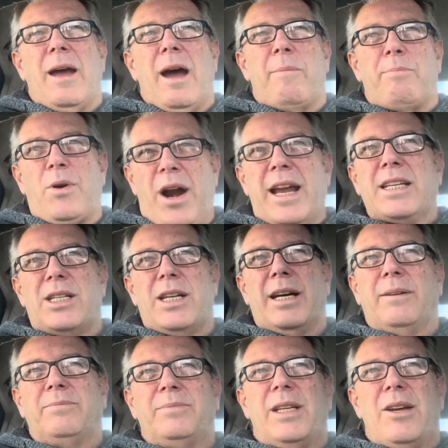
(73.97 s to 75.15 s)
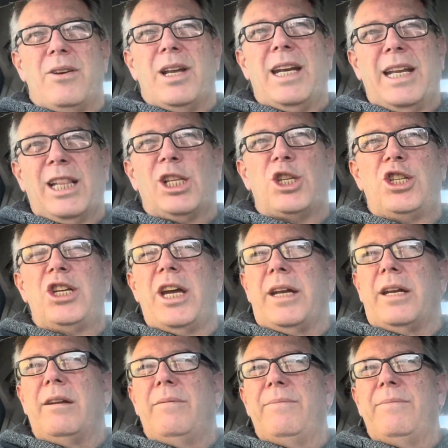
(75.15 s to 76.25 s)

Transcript: a prankster. You're a little shit.